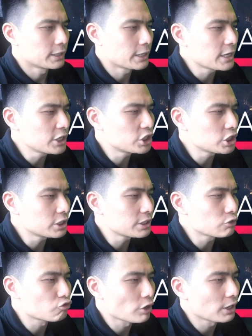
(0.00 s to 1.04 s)
the
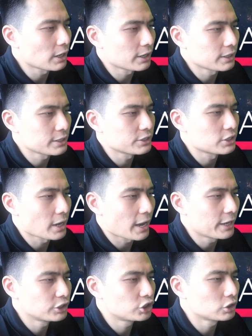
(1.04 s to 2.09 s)
EGT rate line is the
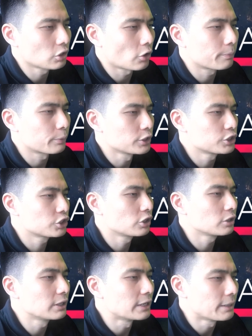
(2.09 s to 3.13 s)
engine
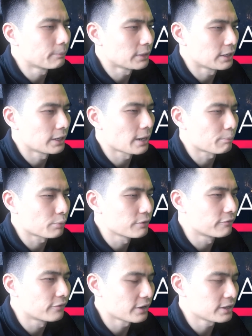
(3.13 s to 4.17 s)
operational limit that
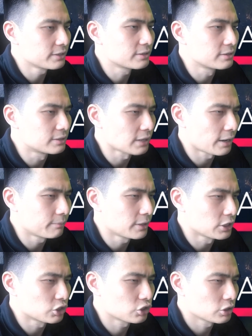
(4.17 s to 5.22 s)
prevents
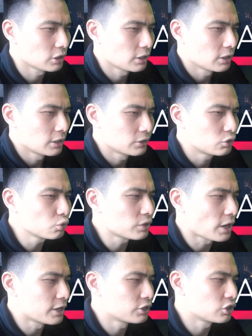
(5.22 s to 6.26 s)
damage to
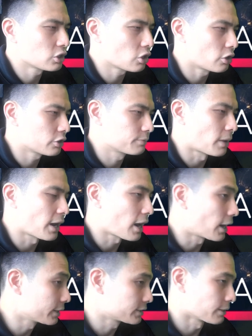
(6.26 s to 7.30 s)
the engine caused by
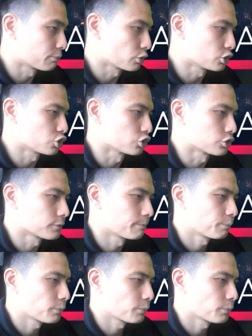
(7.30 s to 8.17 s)
high temperatures.